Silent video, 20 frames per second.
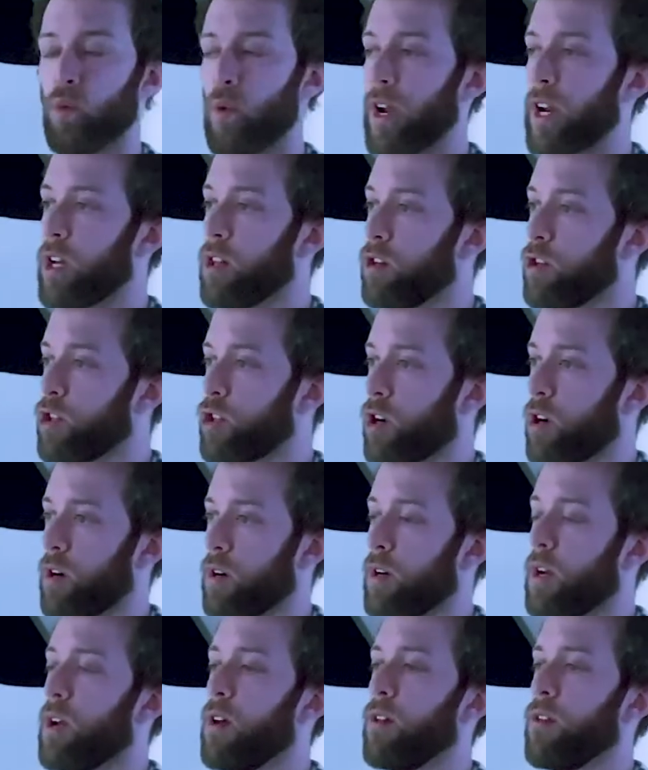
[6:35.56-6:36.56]
a regular
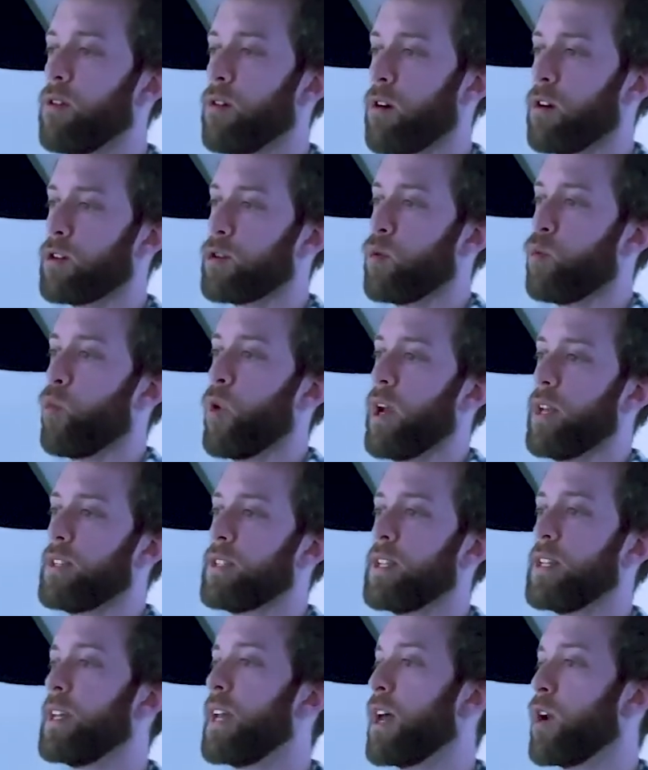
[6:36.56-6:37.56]
shirt. There are some ways
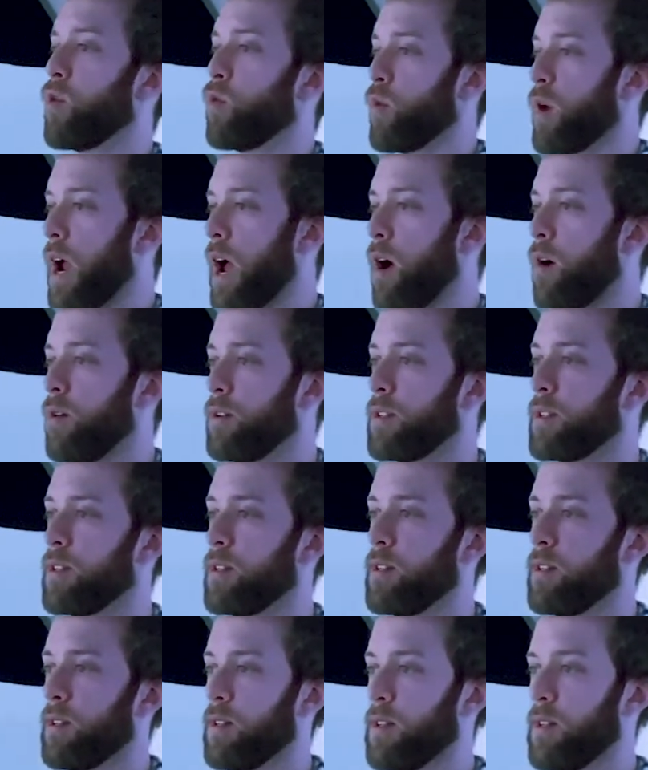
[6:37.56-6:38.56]
to get around
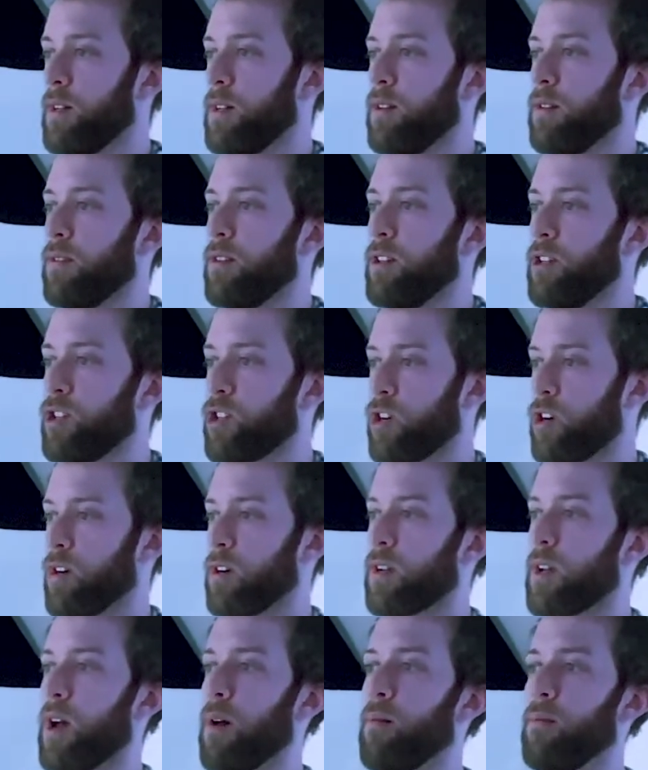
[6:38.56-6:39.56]
the
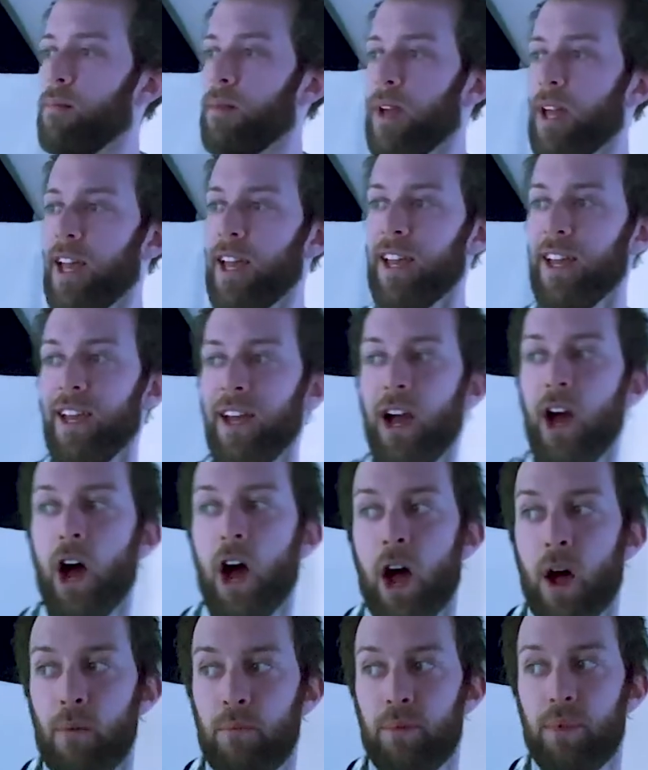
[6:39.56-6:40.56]
shirt coming
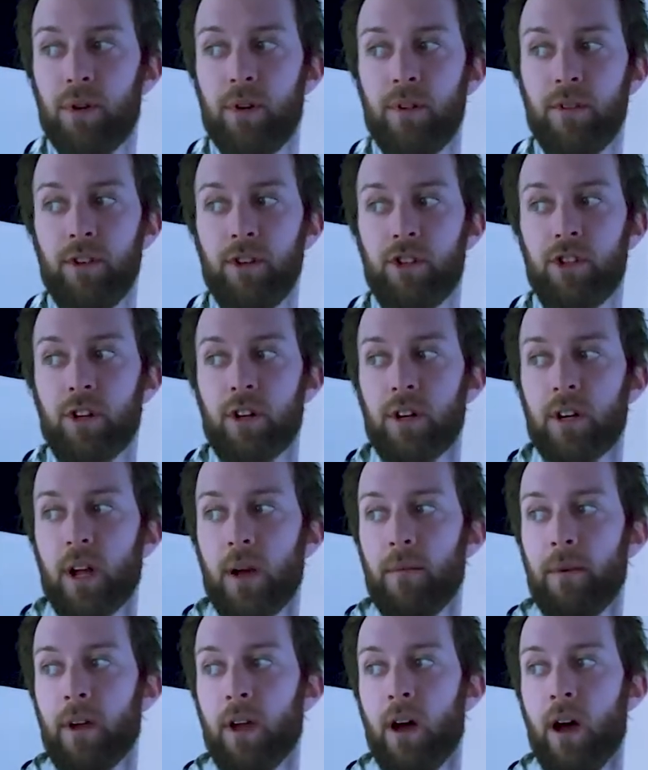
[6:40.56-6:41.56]
up. The shirt
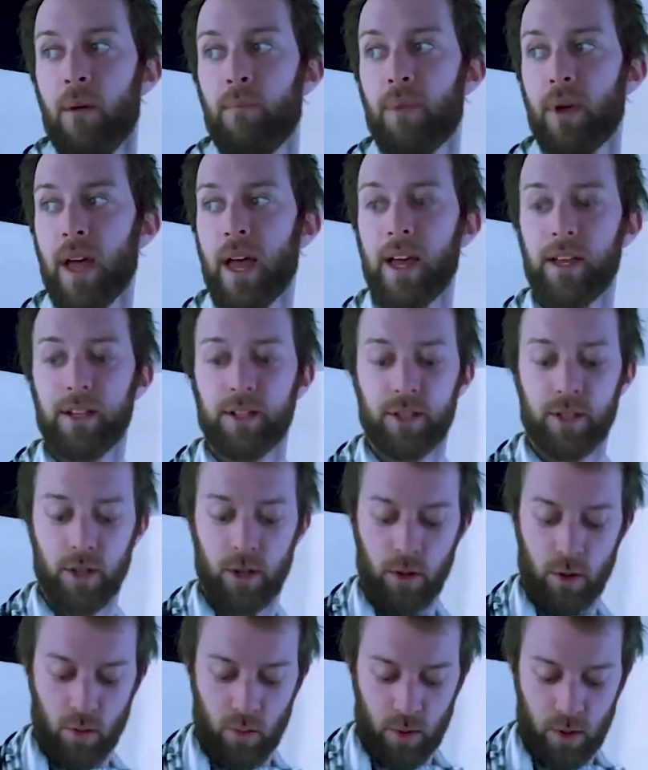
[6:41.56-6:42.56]
coming up as
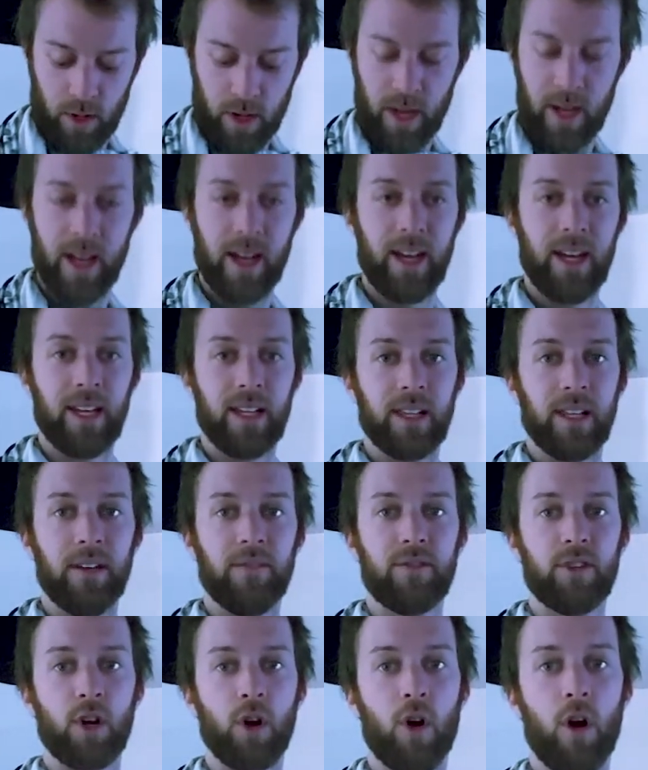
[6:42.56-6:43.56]
you
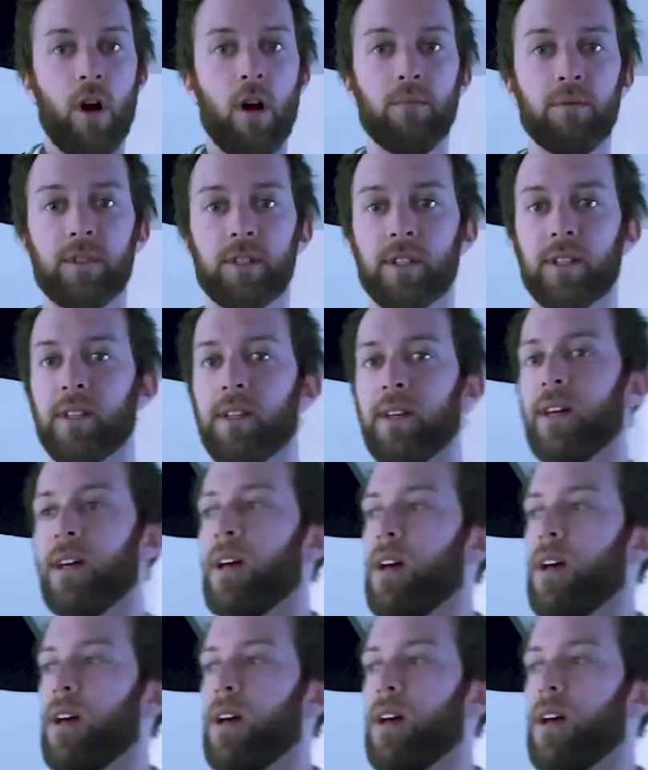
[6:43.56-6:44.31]
lift your arms.